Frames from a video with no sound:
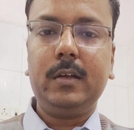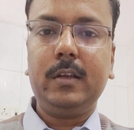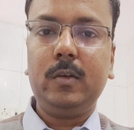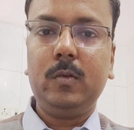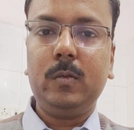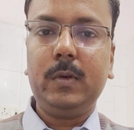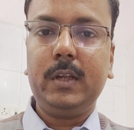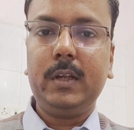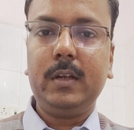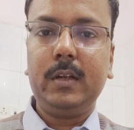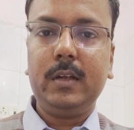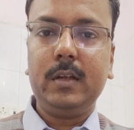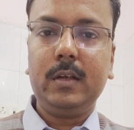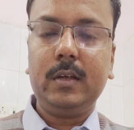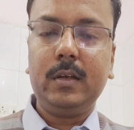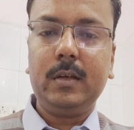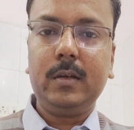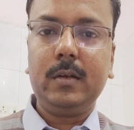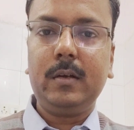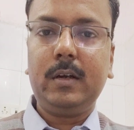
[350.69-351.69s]
You can
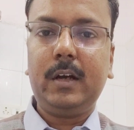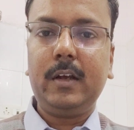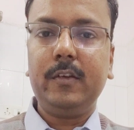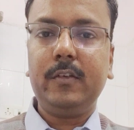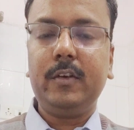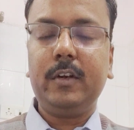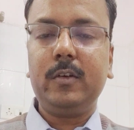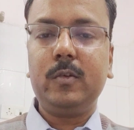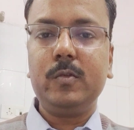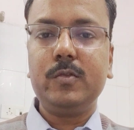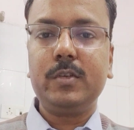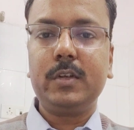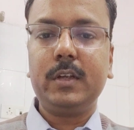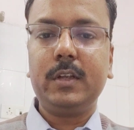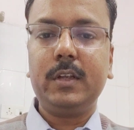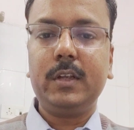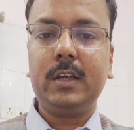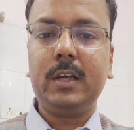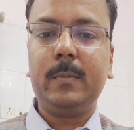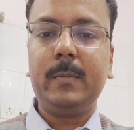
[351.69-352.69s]
ask that question
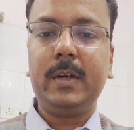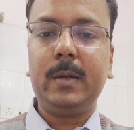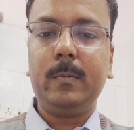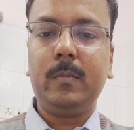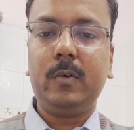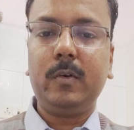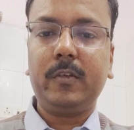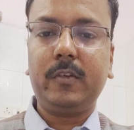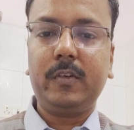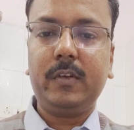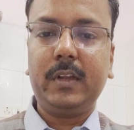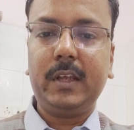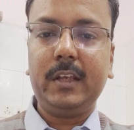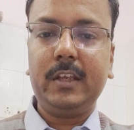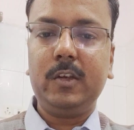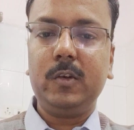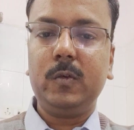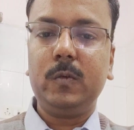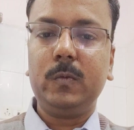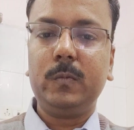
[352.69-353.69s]
in the comment box.
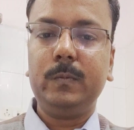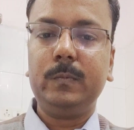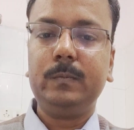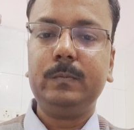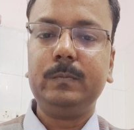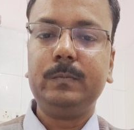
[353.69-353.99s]
Thank you.